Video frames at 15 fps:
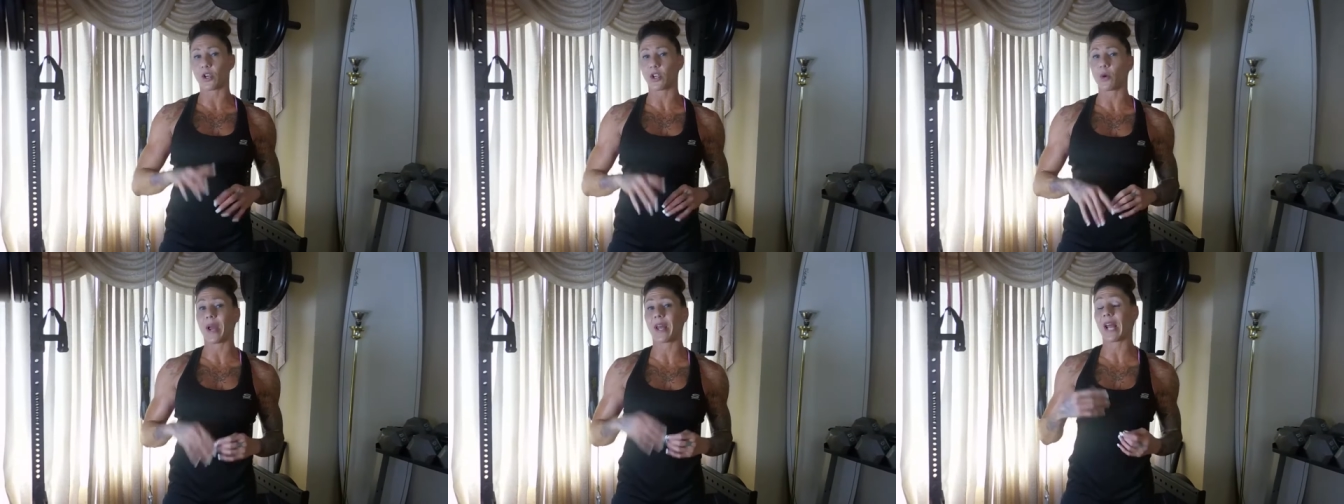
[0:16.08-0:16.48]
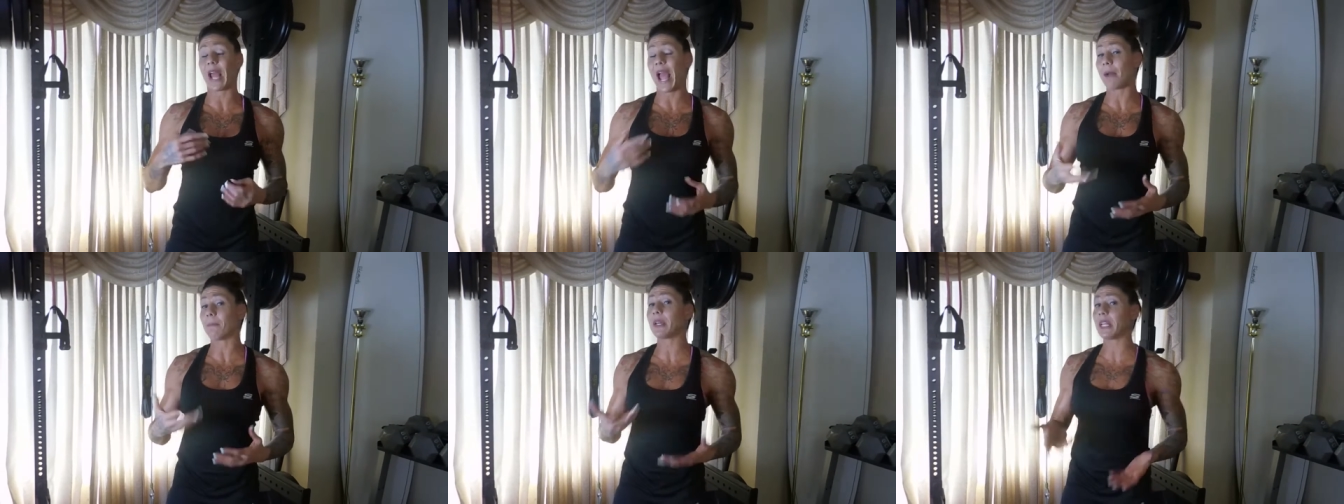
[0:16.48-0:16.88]
you and I
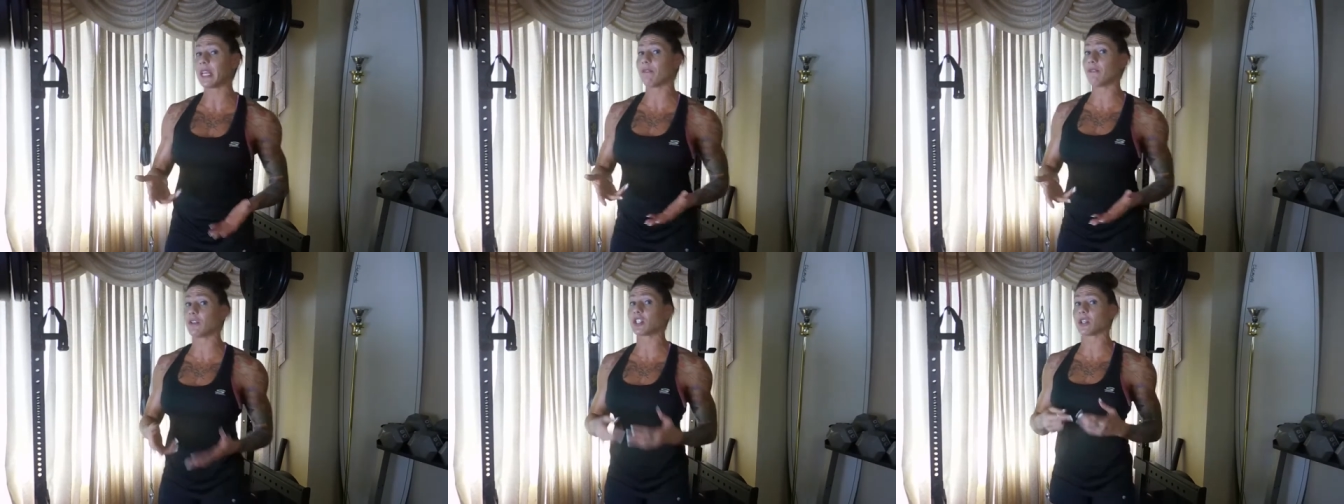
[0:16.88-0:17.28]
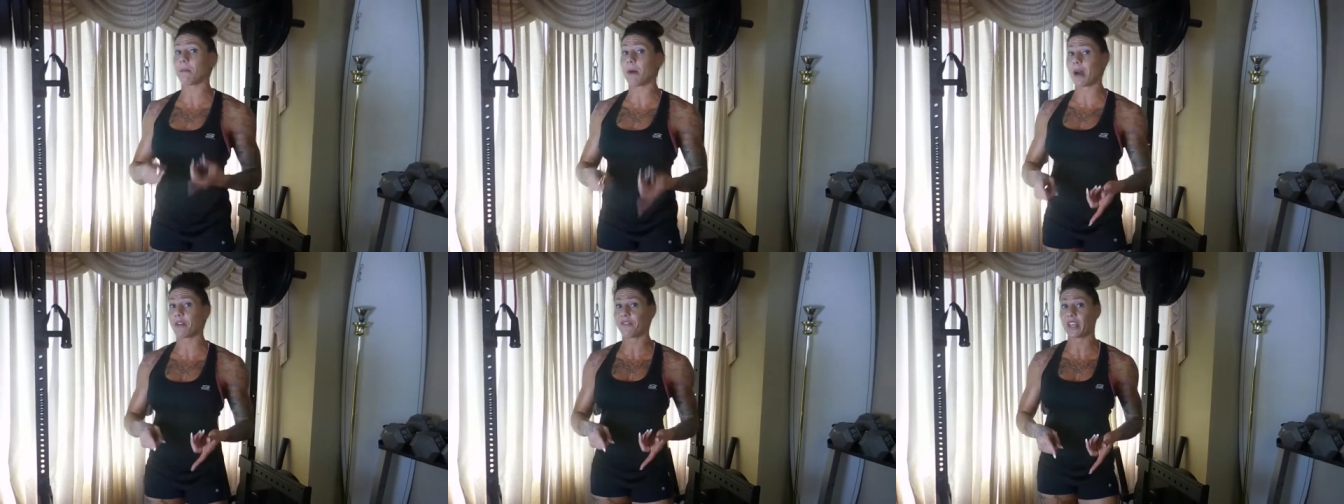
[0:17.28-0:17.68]
am going to give you some
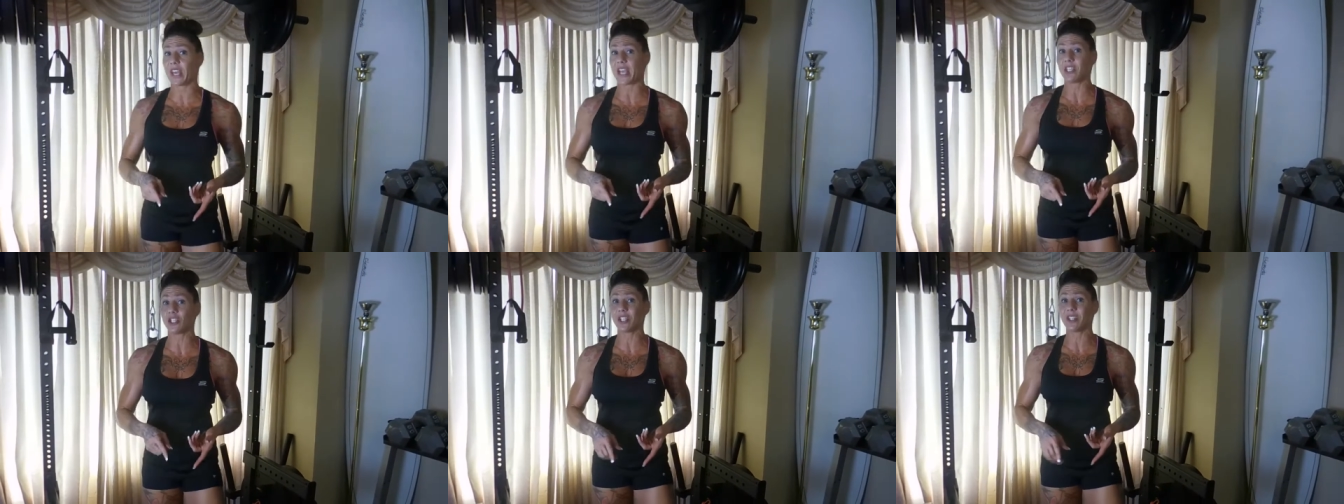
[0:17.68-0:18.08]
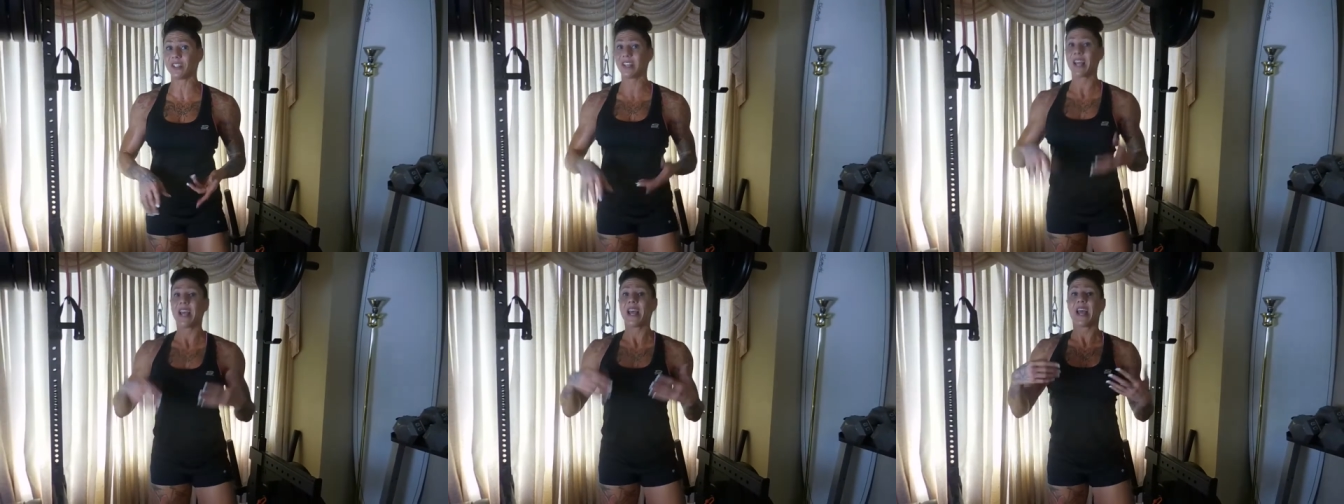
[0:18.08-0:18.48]
modifications.